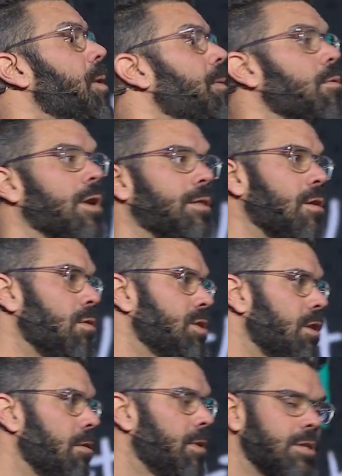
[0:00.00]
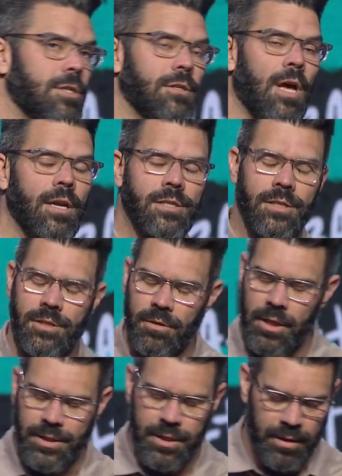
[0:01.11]
may be worth the whole sermon, just honestly. So,
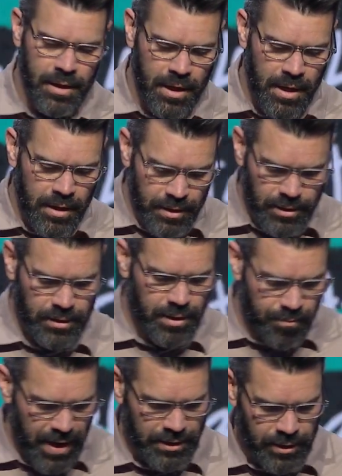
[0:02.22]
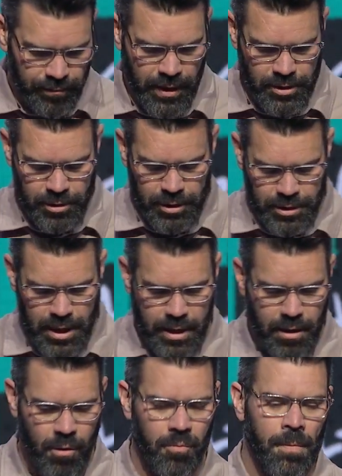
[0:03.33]
listen, this is the best advice you could take
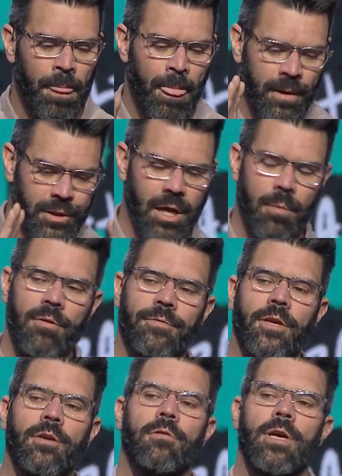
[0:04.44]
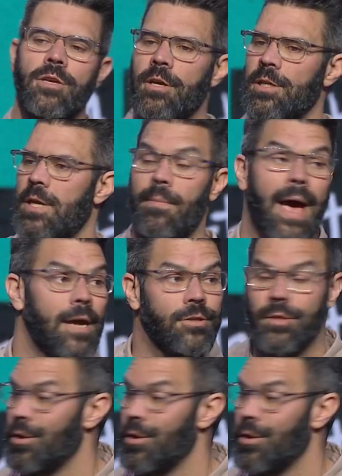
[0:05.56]
home. Some of you, and you're going to say, Pastor